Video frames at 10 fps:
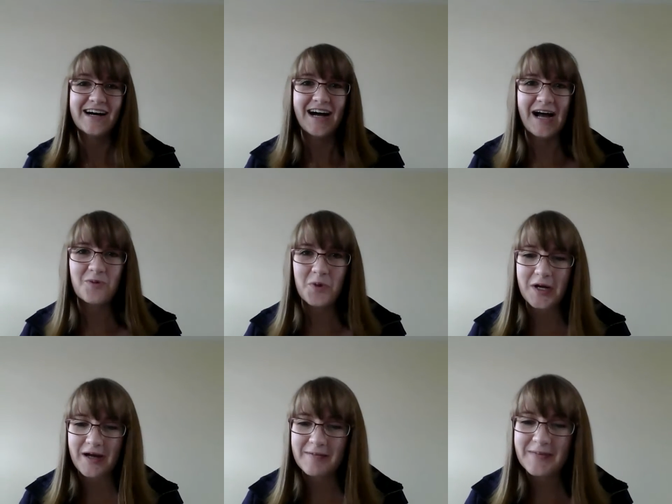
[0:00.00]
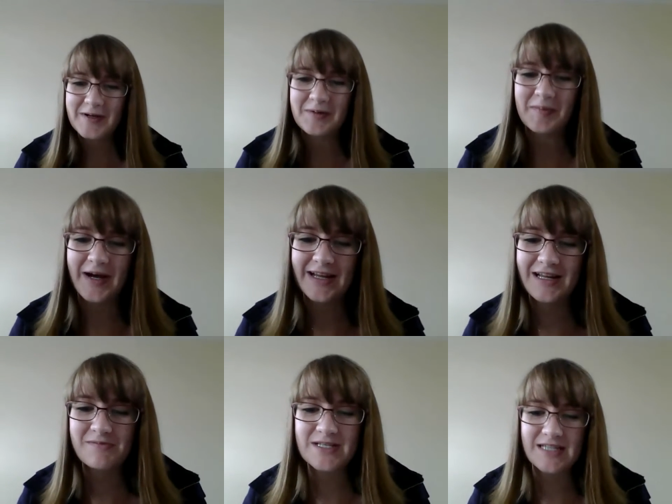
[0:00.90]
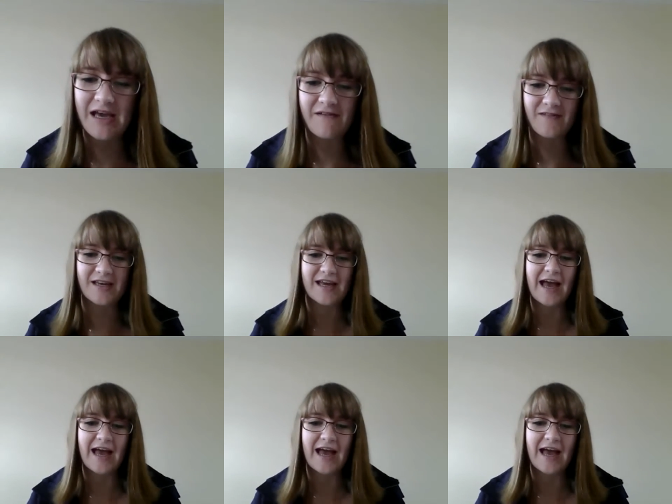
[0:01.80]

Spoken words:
Hi, Brigham. My name is Avi,